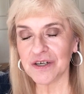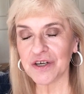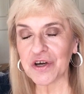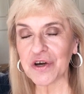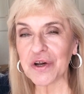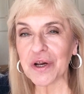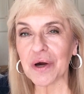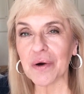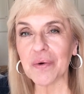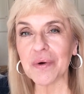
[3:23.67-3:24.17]

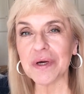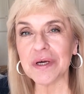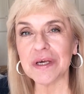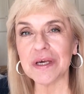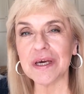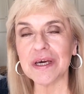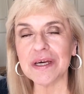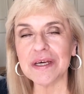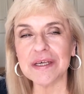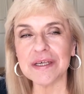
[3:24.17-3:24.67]
you know,
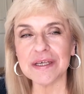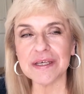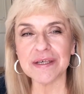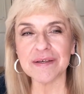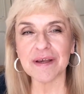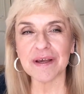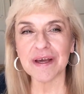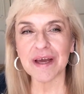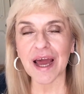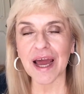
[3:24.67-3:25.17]

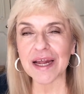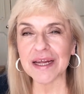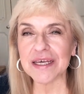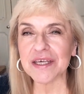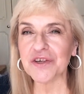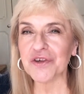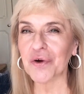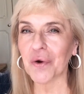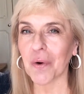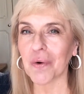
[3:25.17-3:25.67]
he's had
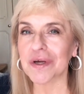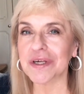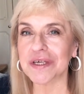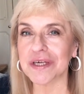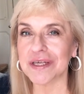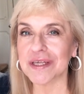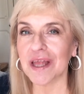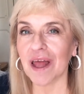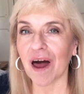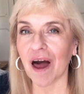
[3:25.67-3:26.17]
his knocks
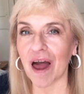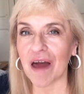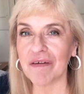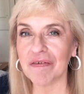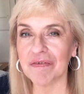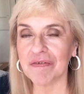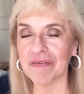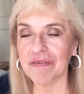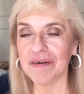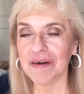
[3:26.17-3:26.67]
in
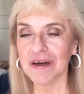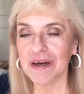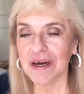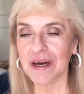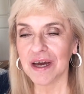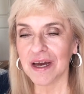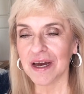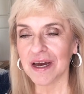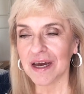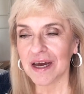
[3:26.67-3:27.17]
life.
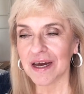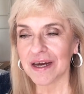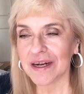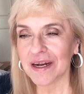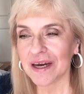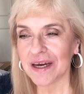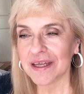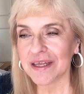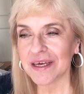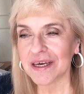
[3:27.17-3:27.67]

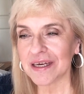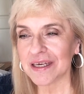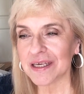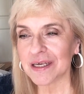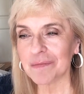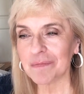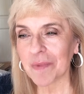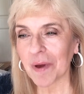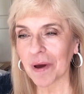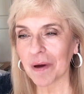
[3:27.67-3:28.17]
And I think
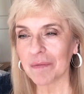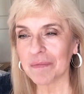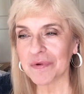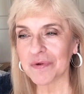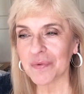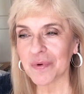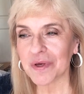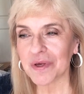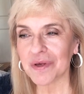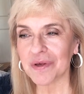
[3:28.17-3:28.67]

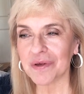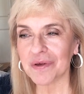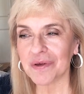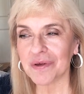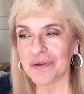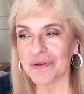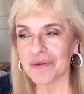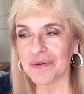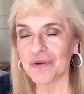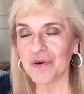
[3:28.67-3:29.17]
sometimes when
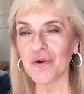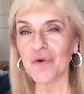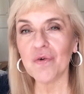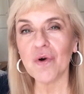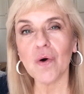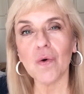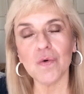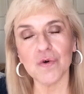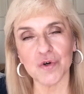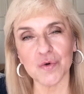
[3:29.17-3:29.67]

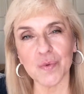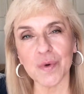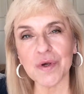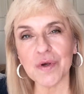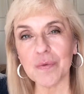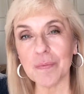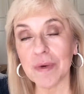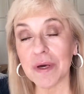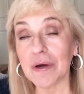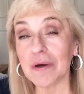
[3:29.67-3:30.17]
you're older,
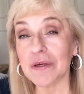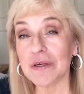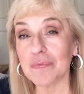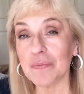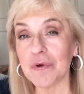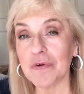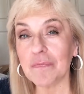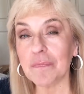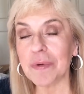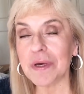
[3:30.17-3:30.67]
when you meet, because
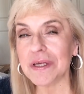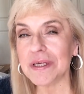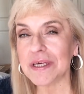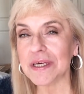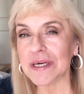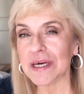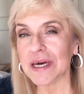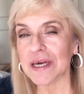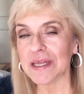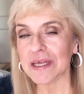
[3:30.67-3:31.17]
we've been
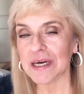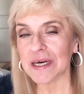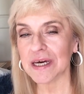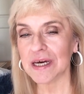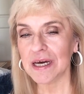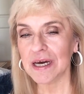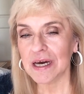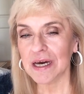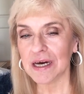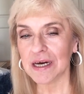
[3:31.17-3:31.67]
together
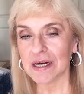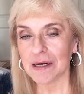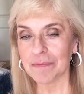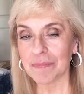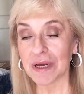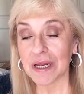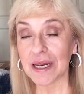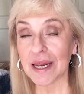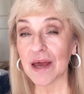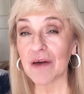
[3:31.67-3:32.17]

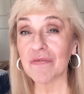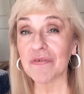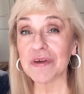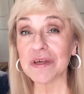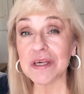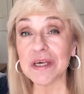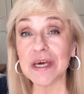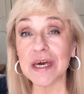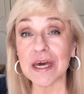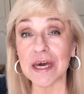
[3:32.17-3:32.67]

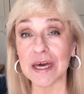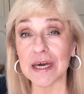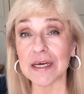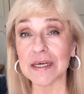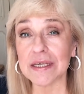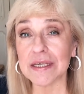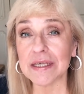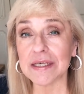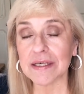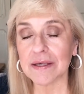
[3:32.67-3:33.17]
11
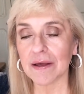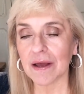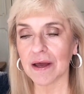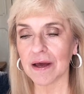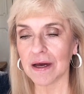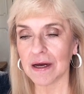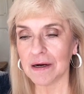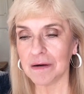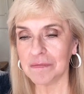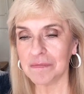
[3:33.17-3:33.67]
years,
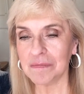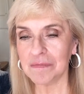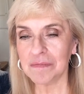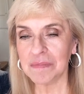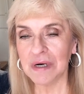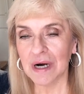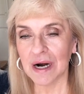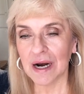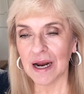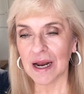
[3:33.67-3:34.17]

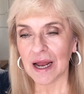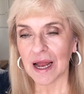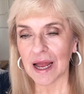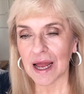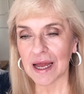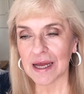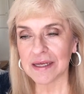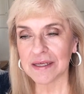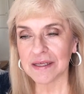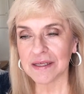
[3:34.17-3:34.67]

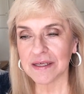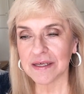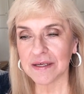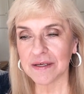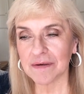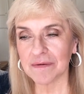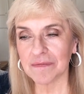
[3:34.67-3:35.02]
and